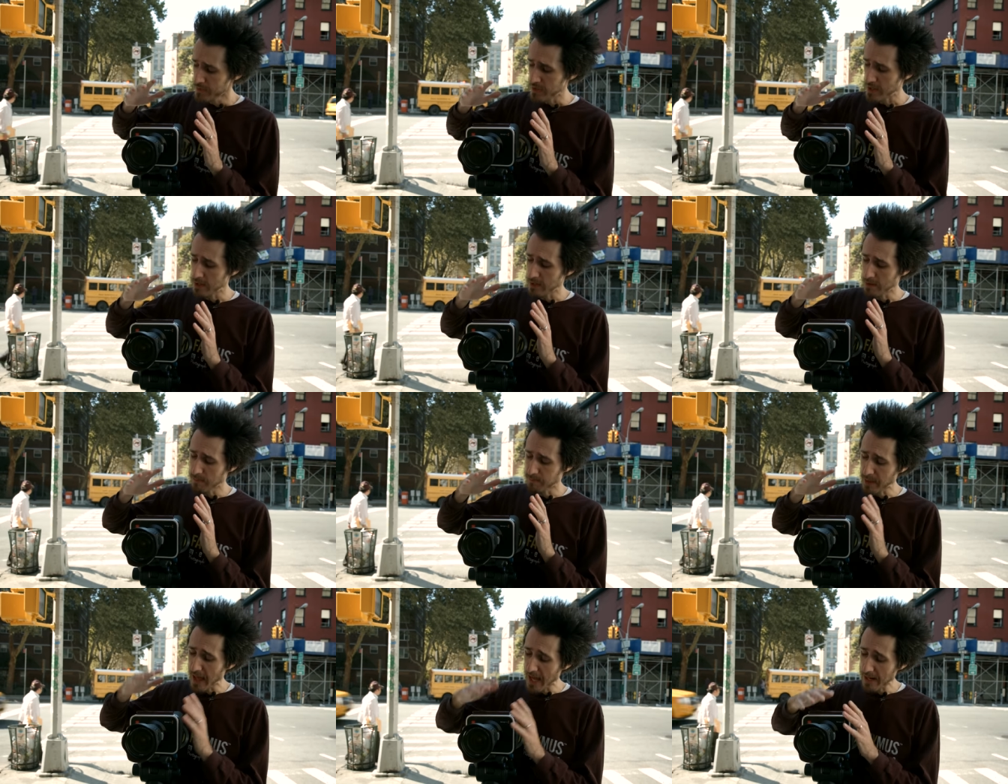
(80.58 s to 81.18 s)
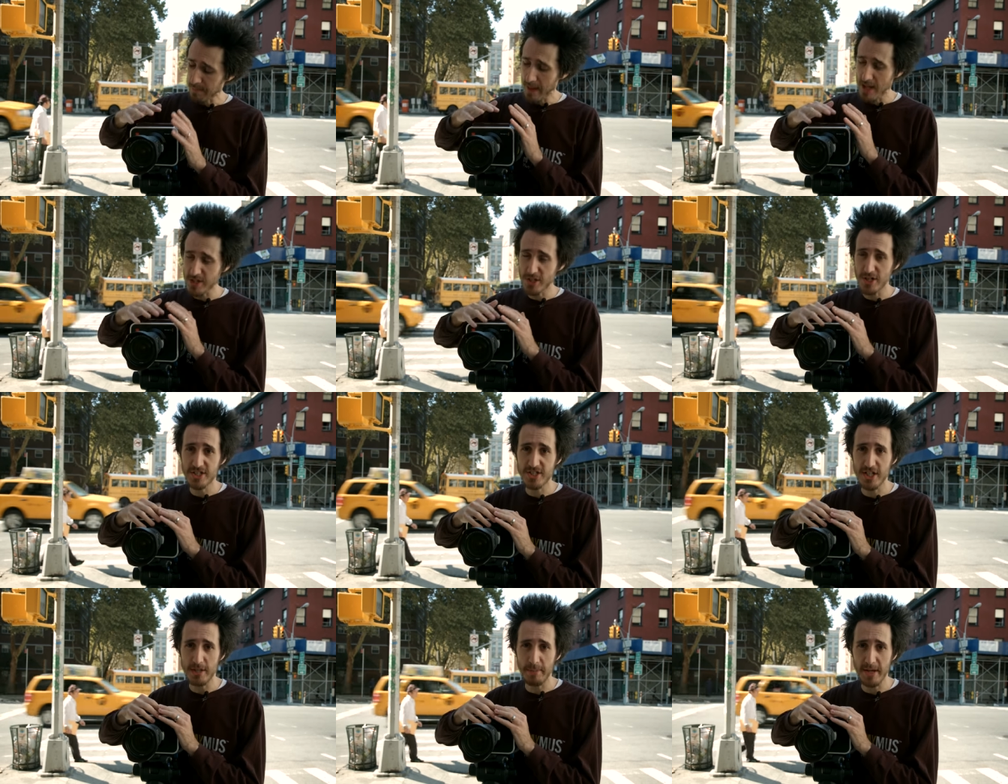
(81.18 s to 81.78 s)
The
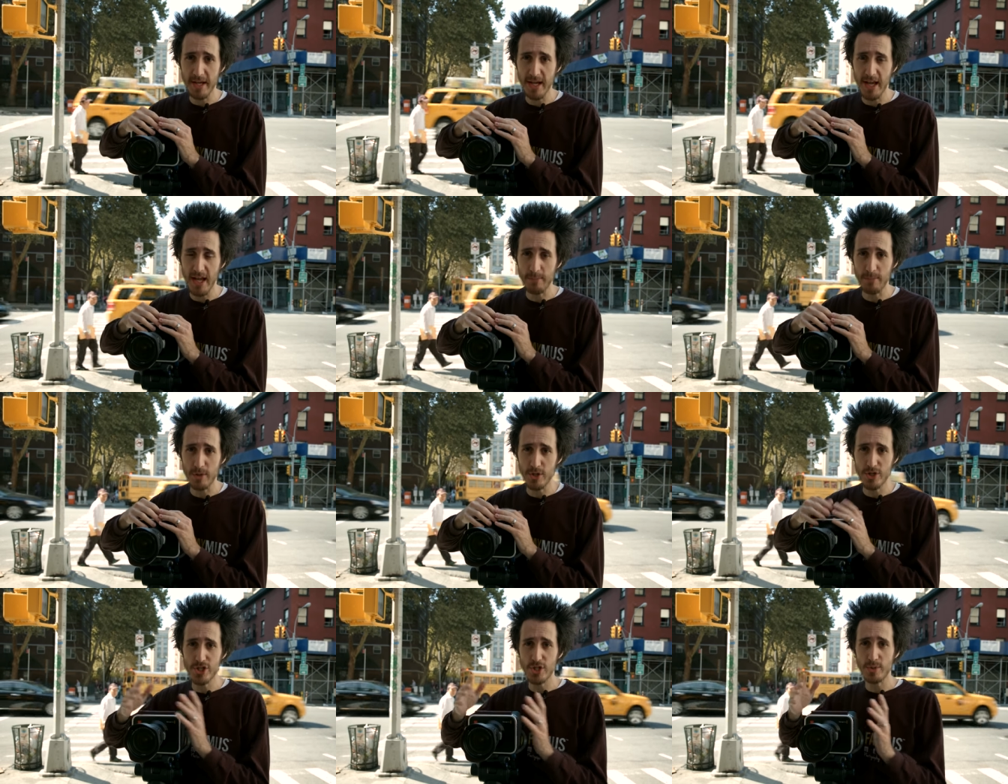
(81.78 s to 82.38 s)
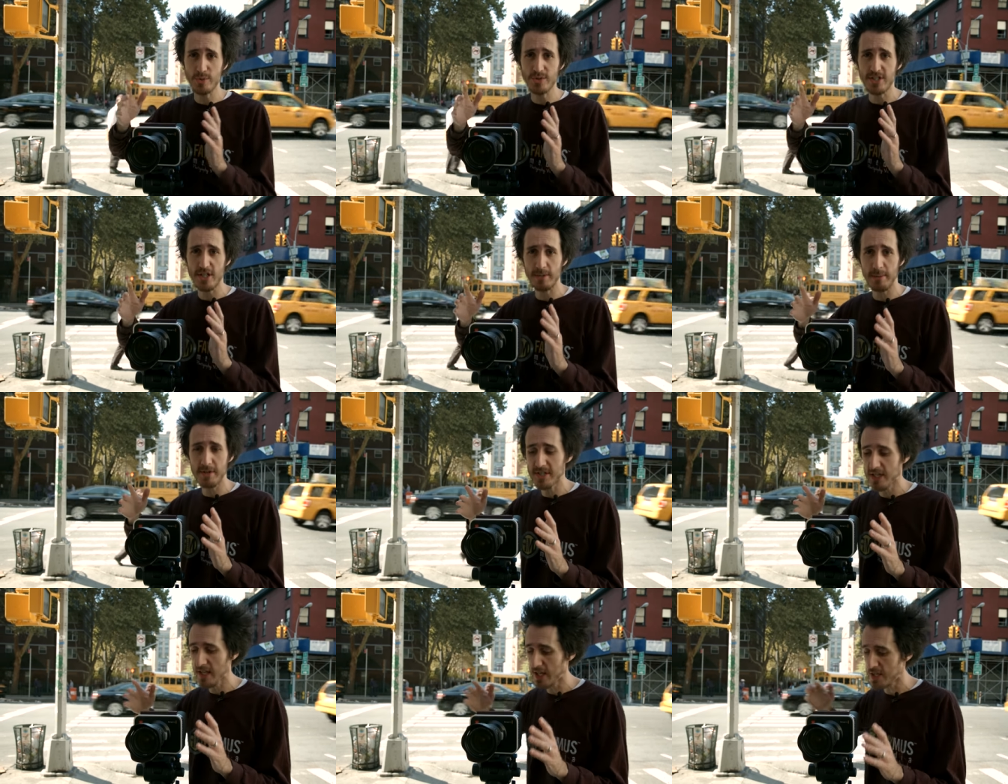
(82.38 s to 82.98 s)
Blackmagic Cinema Camera shoots
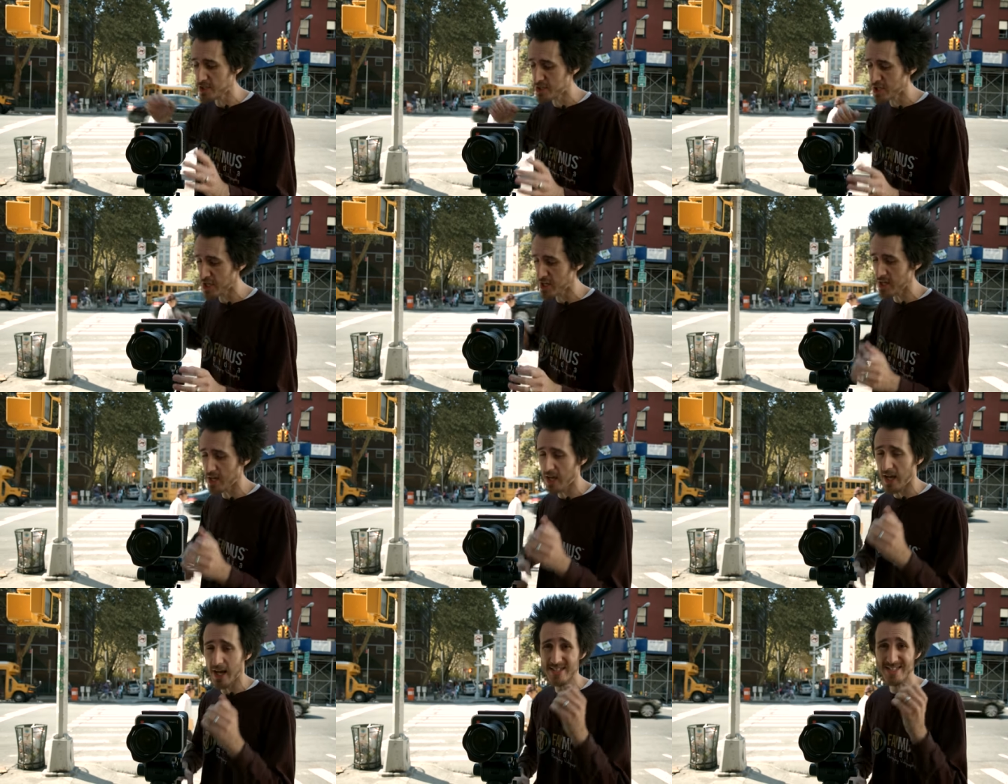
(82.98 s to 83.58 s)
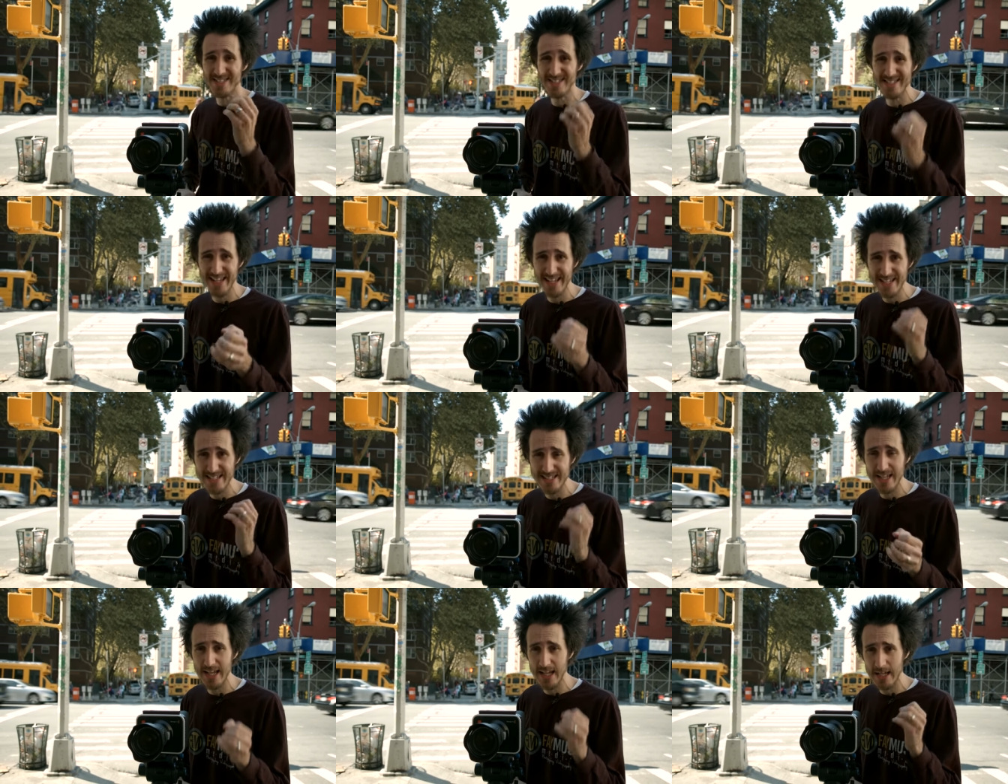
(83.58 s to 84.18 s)
Cinema DNG
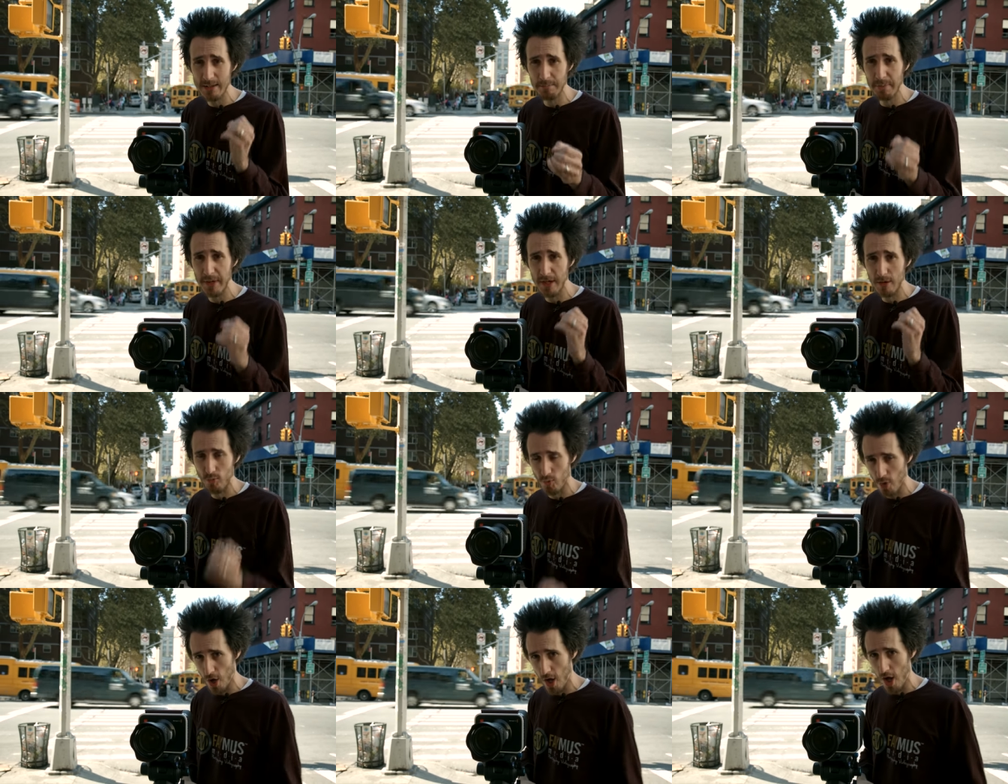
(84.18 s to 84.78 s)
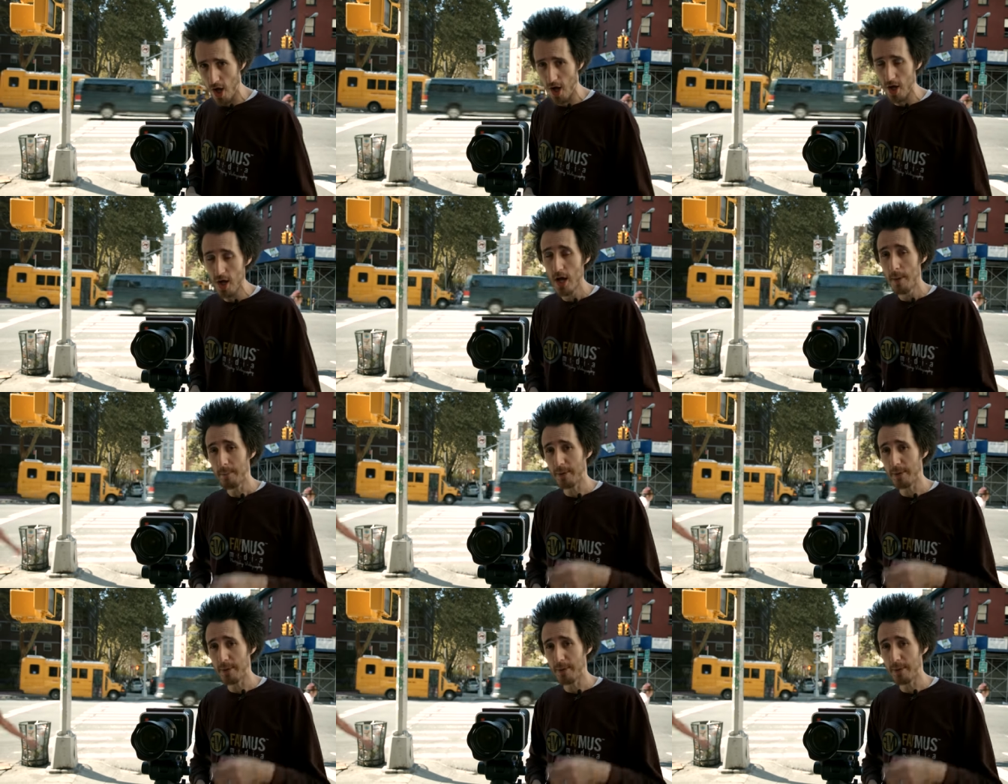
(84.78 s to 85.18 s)
16-bit RAW,